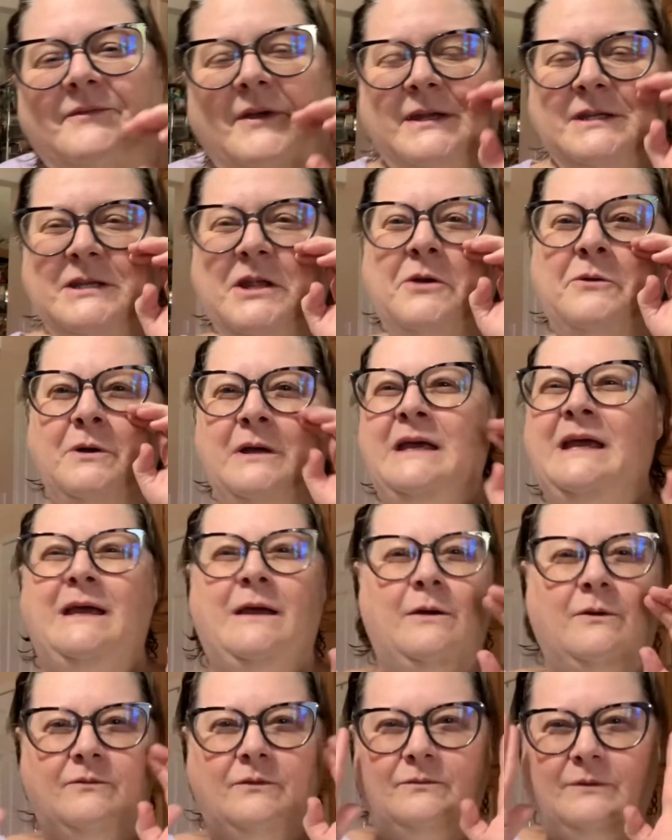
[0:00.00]
I know
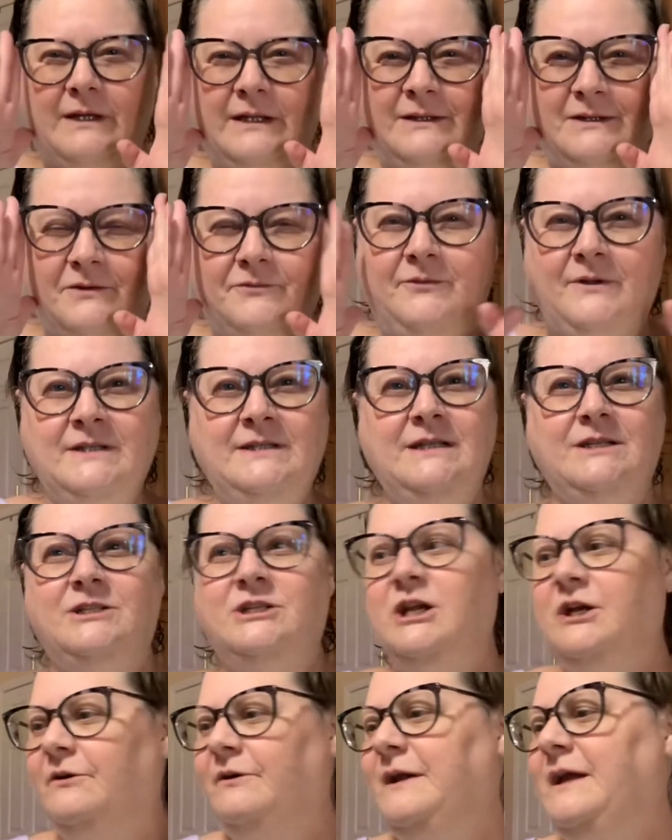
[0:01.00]
in the vintage
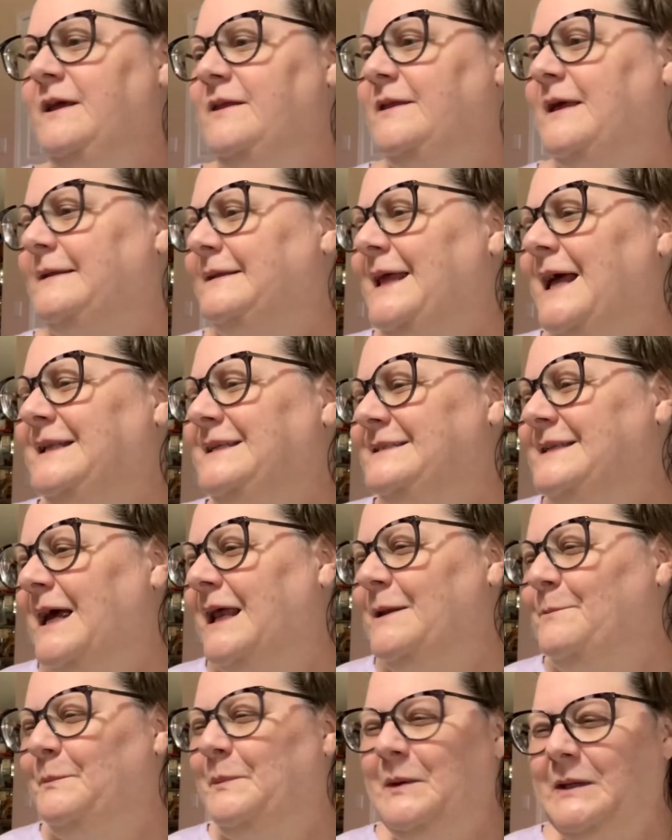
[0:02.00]
area that's not
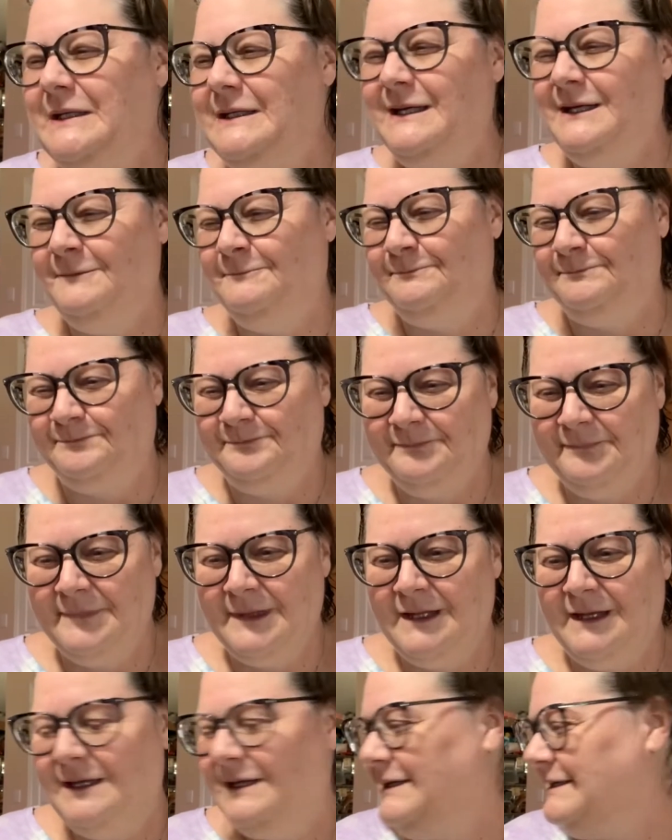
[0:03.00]
a big
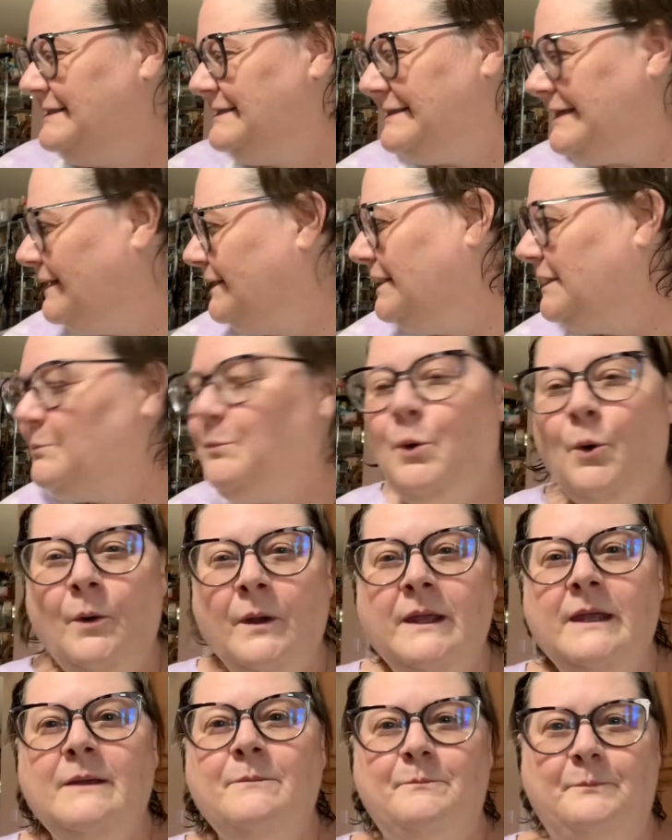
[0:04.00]
selling
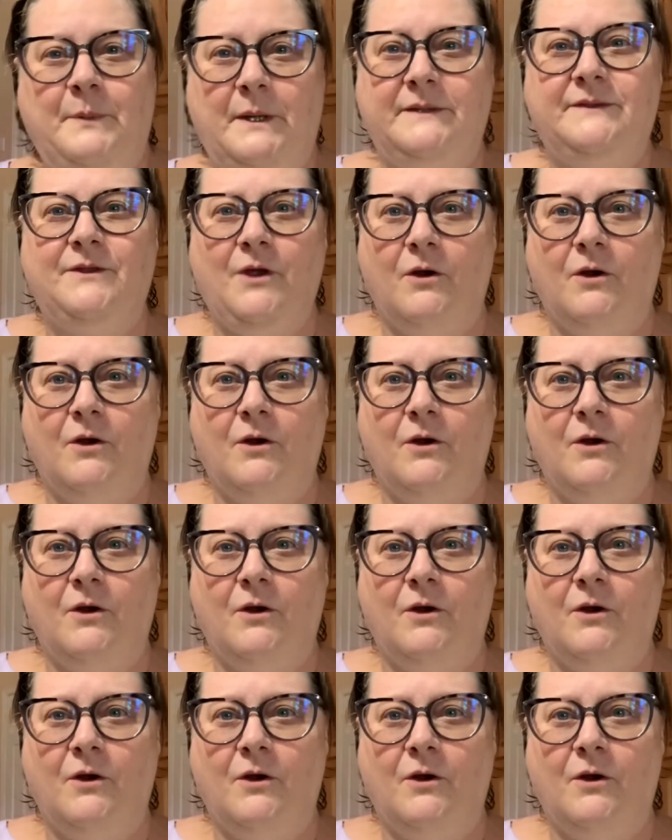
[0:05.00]
point, but there